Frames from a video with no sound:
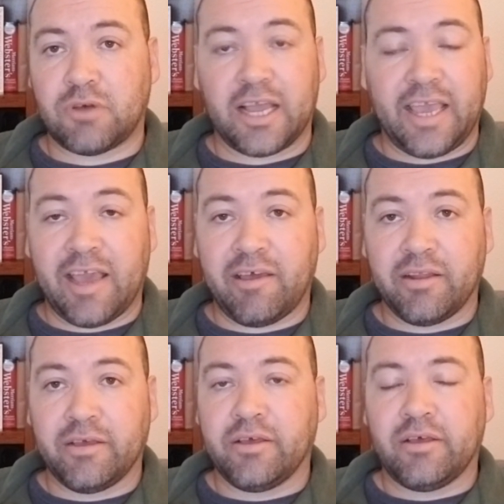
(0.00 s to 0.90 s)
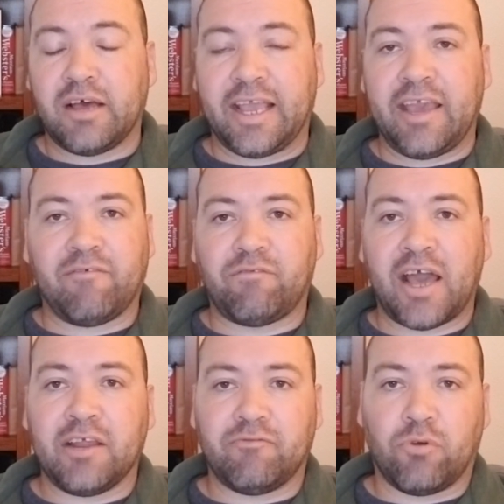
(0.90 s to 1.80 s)
I can't
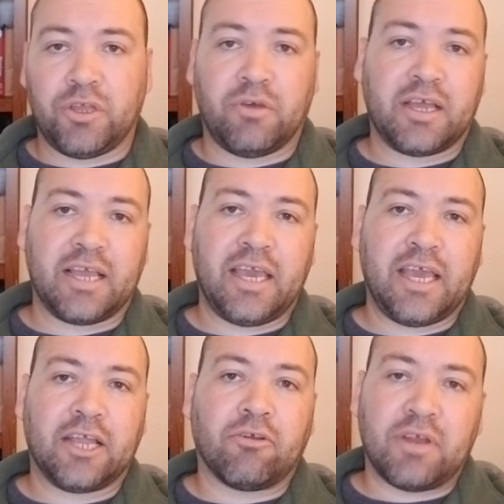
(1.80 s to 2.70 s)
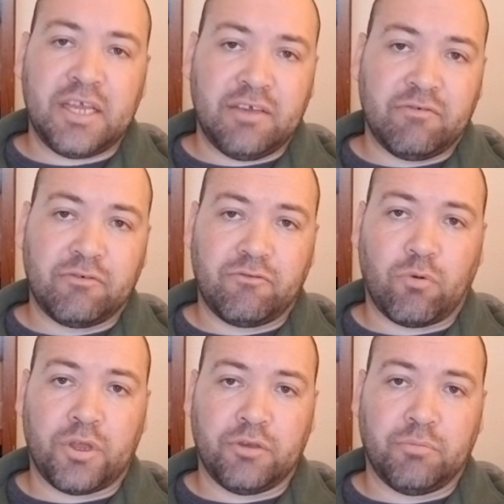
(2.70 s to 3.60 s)
fight it for you. I can't grieve
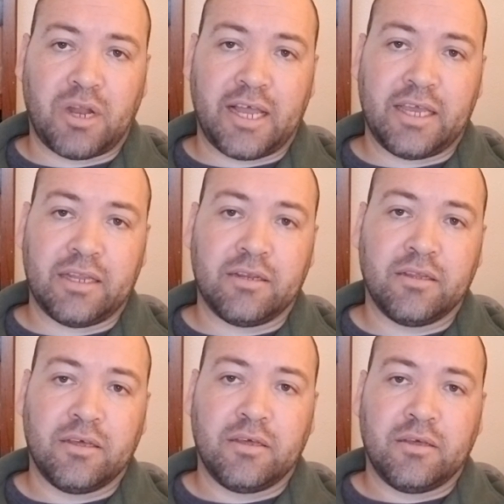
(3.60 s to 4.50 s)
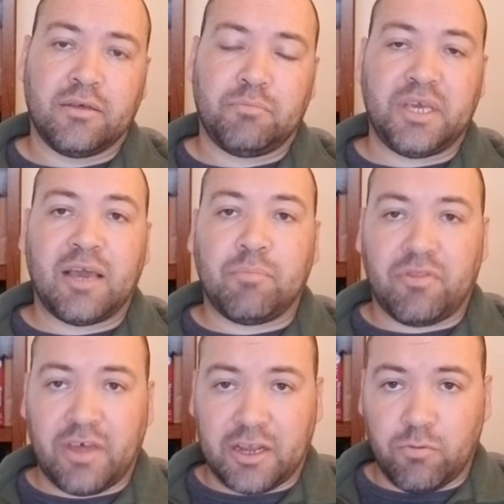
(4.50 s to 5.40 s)
for you, but I can be
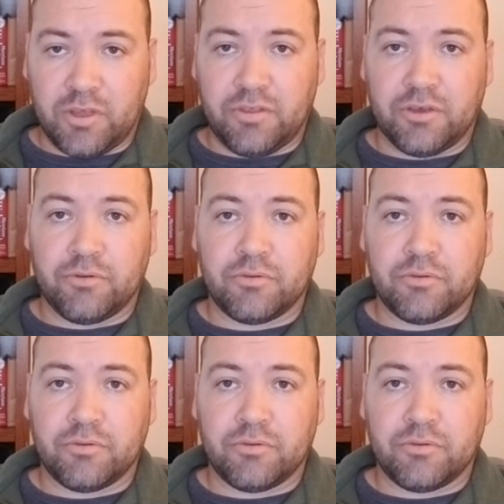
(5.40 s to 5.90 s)
empathetic with you,